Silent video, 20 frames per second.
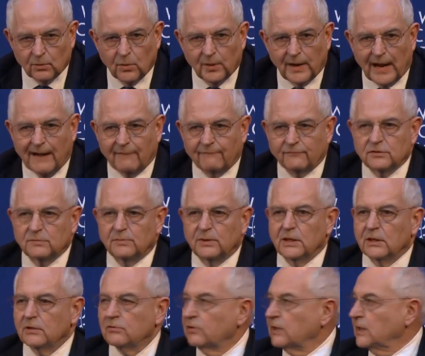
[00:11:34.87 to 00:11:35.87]
would have to
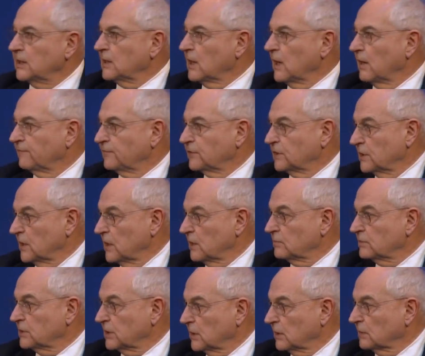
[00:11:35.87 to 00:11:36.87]
be agreed after
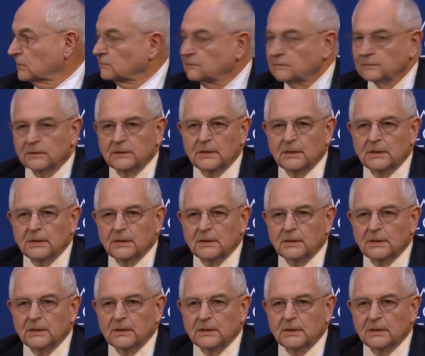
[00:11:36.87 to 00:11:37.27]
no deal